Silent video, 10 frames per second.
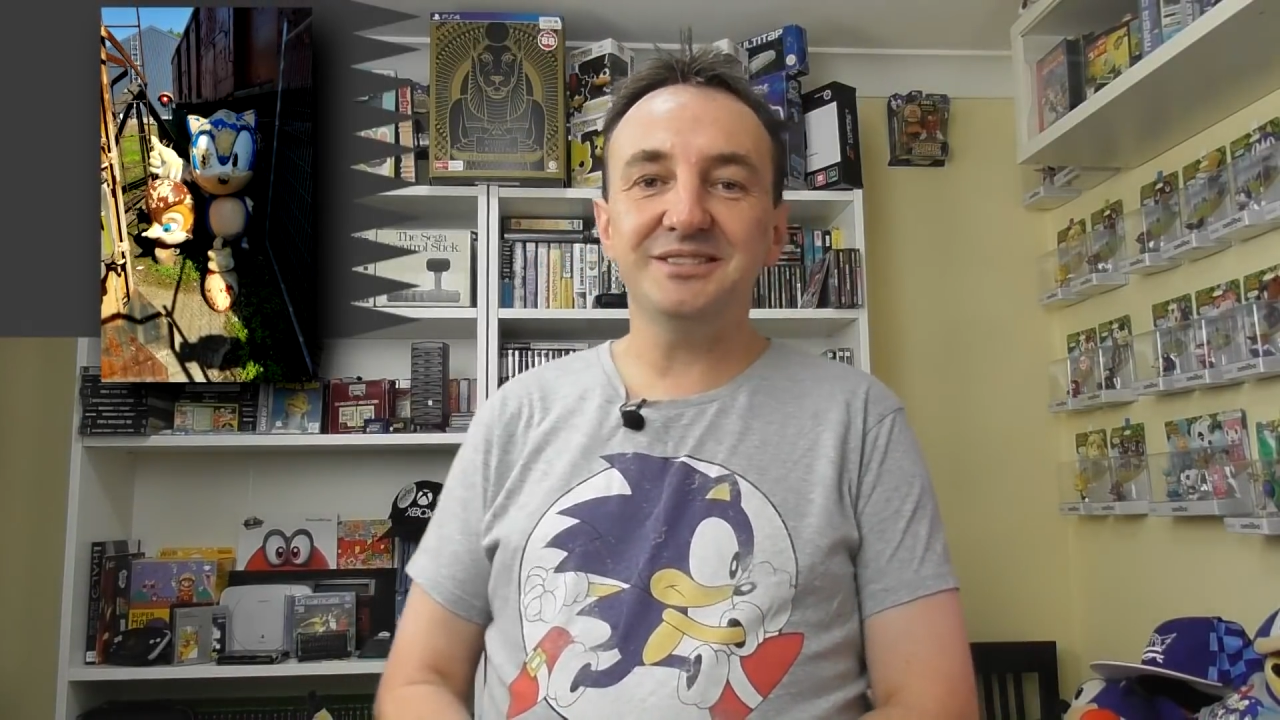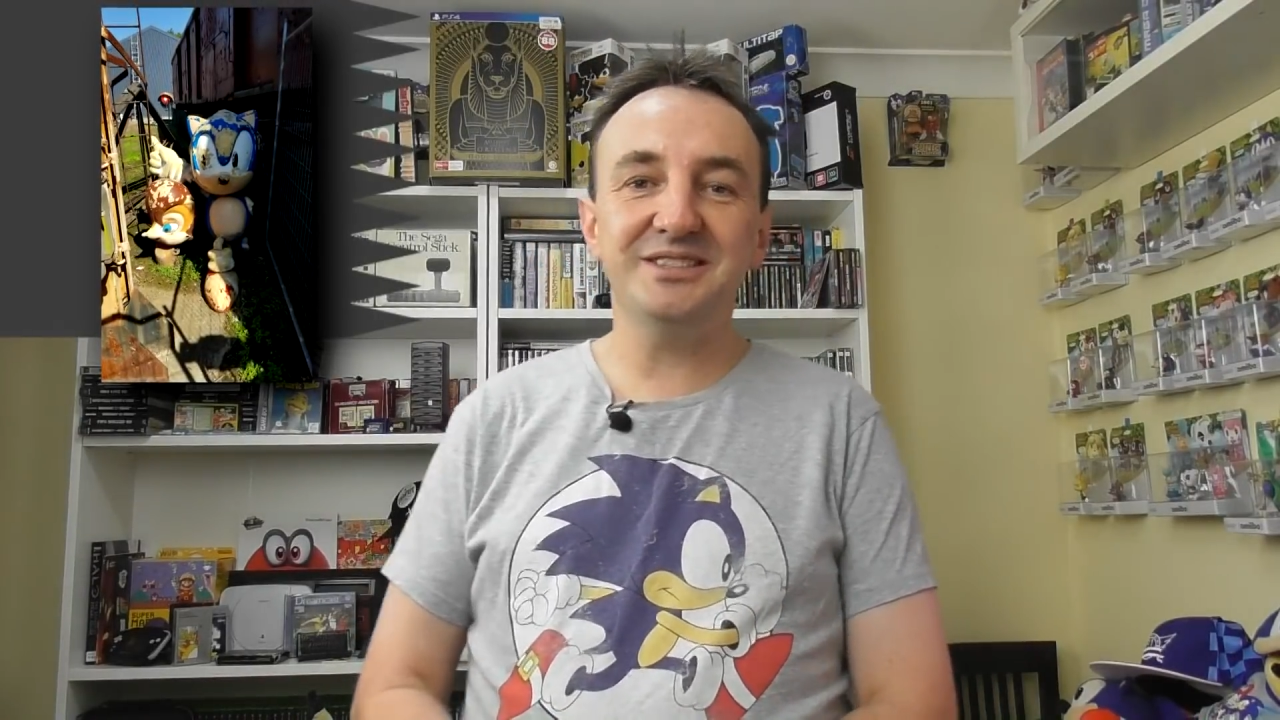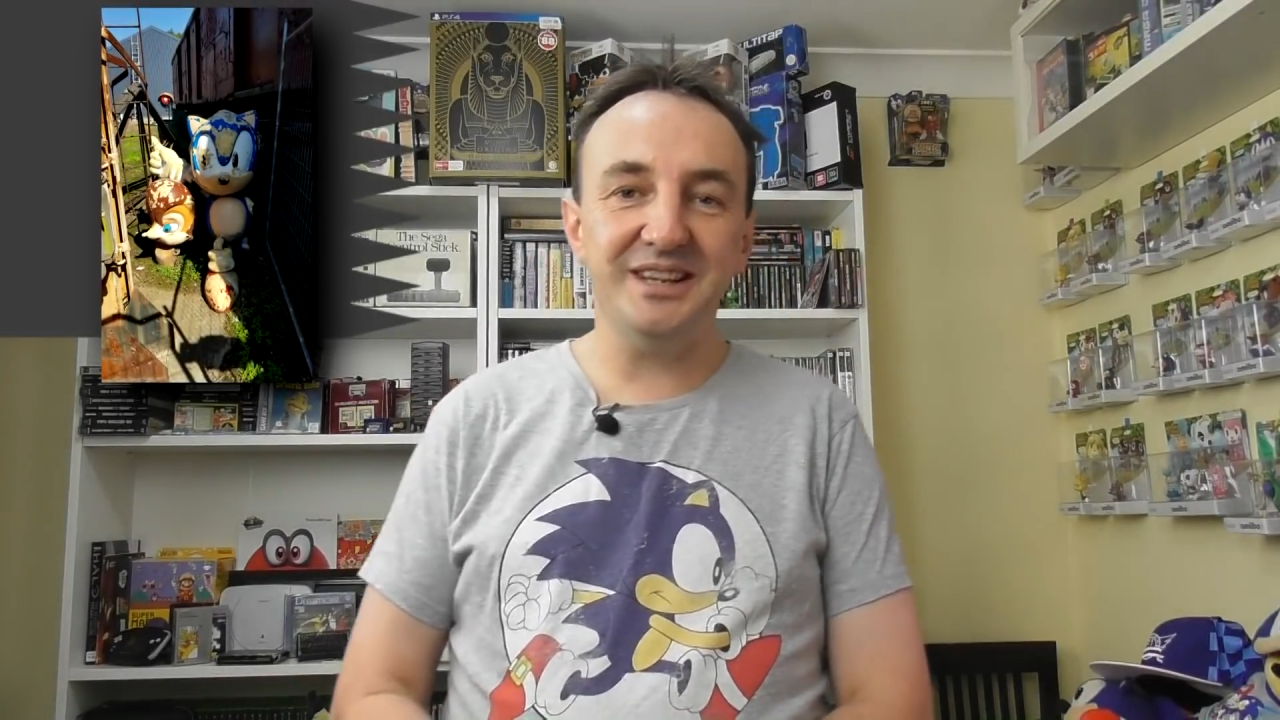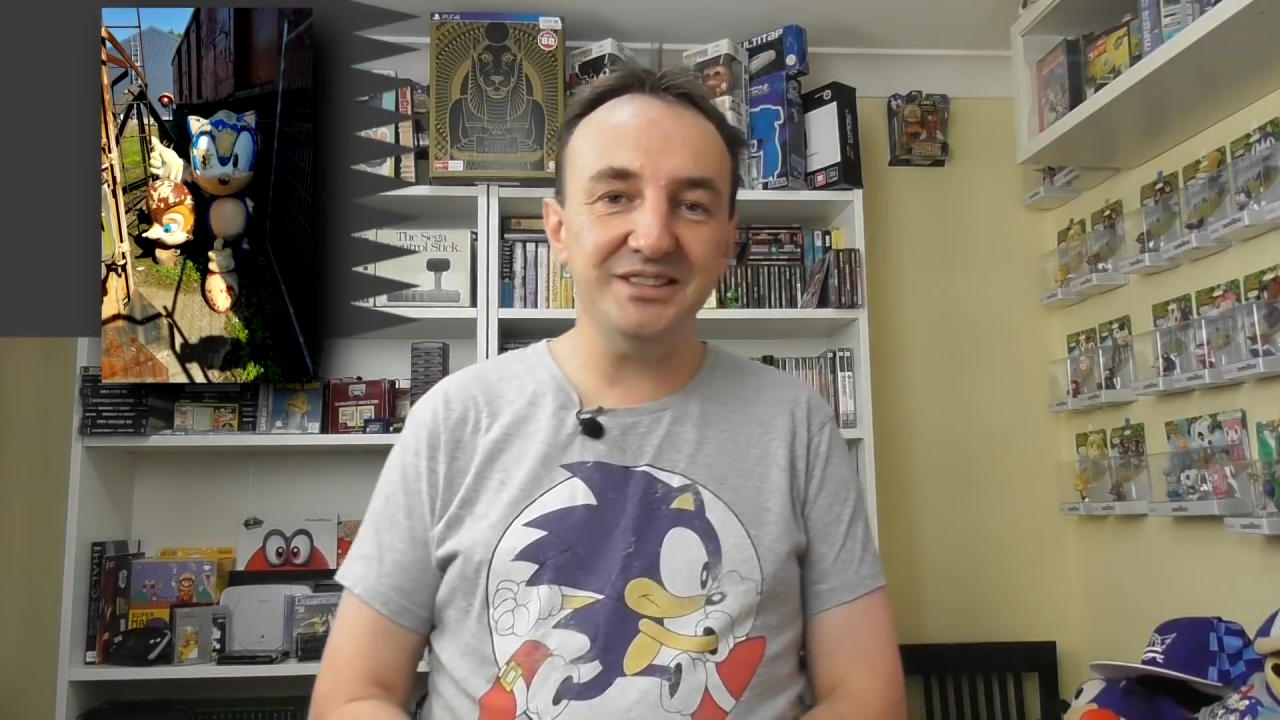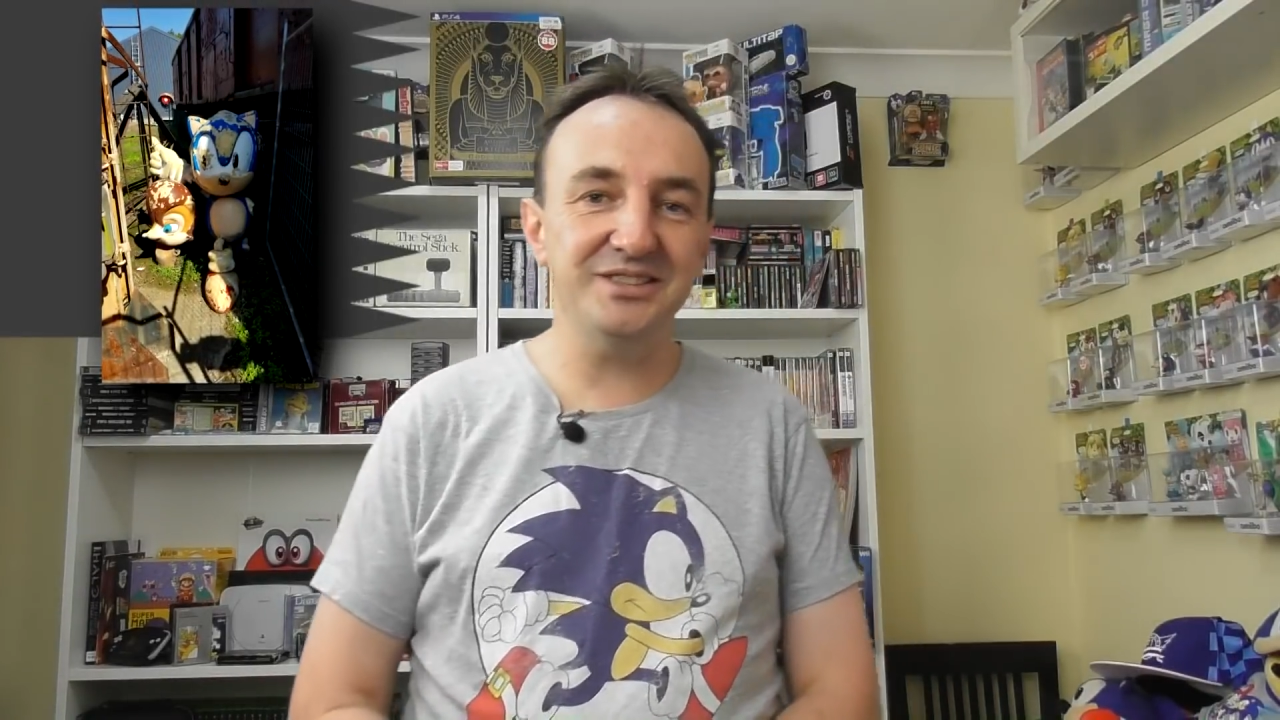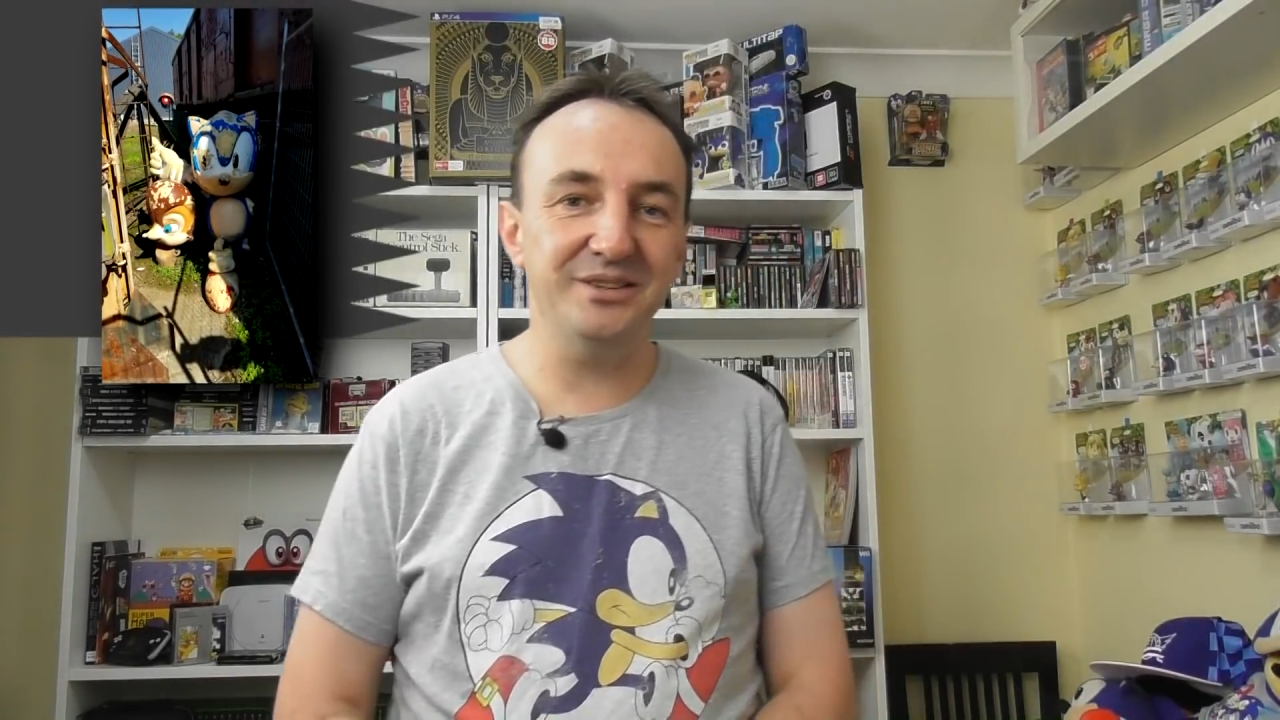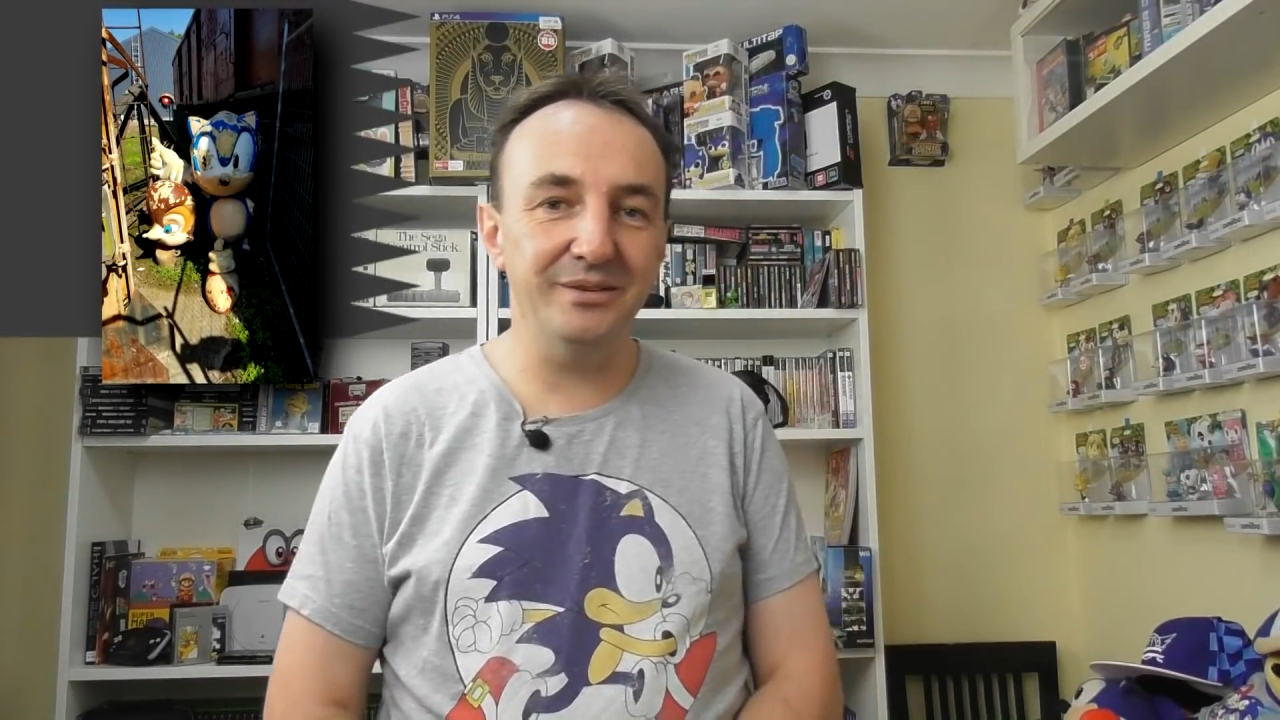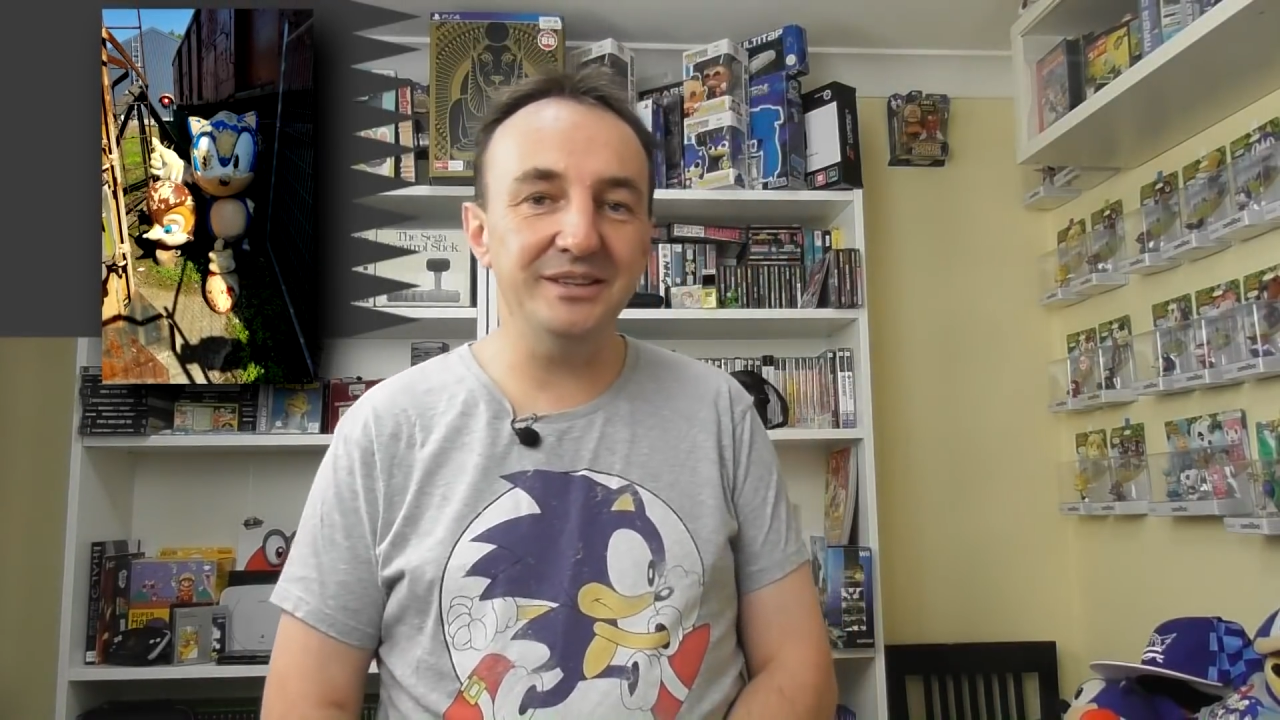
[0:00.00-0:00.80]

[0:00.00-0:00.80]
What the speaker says: statue